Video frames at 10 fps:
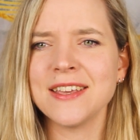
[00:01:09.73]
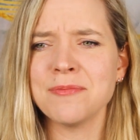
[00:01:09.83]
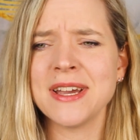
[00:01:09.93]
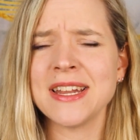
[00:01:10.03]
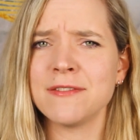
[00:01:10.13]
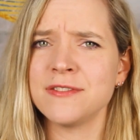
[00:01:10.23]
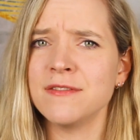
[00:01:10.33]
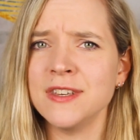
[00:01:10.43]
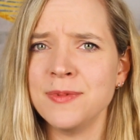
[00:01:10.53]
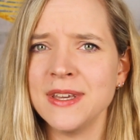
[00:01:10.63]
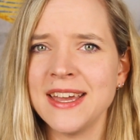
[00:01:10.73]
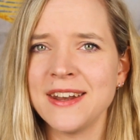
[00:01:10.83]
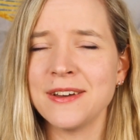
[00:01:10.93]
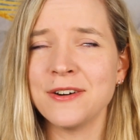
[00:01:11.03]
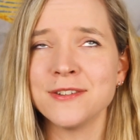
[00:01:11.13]
You might have to have
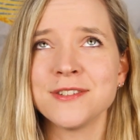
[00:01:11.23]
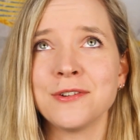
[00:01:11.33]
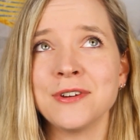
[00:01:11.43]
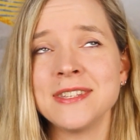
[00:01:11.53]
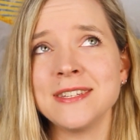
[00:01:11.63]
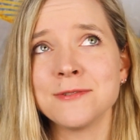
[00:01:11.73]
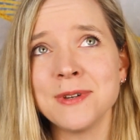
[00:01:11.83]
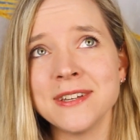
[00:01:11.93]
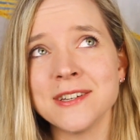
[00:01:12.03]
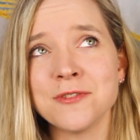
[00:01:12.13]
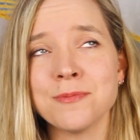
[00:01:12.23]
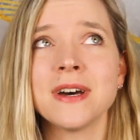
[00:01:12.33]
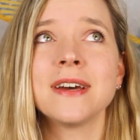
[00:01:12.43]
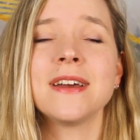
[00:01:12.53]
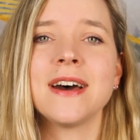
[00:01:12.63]
VPN, also it's in Swedish,
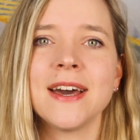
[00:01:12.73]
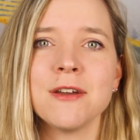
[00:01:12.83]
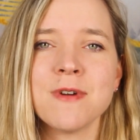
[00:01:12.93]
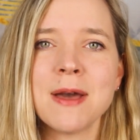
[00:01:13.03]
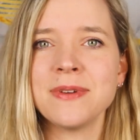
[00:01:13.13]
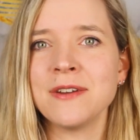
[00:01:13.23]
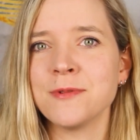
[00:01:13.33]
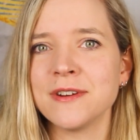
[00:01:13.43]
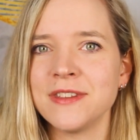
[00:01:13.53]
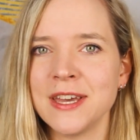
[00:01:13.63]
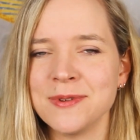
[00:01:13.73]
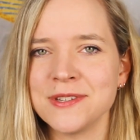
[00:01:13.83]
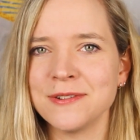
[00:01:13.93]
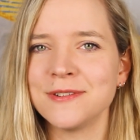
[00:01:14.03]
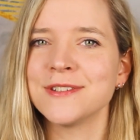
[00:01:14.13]
but I rap in one of the
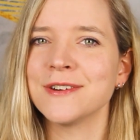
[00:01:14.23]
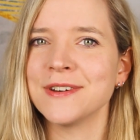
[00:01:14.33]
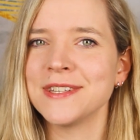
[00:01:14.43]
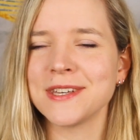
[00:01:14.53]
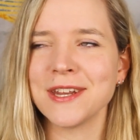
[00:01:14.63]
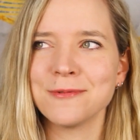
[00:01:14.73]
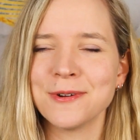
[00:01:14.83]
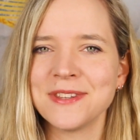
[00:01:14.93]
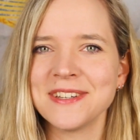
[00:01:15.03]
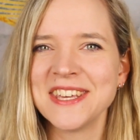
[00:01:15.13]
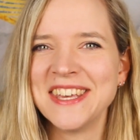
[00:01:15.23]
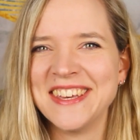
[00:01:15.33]
episodes, so it's kind of worth it.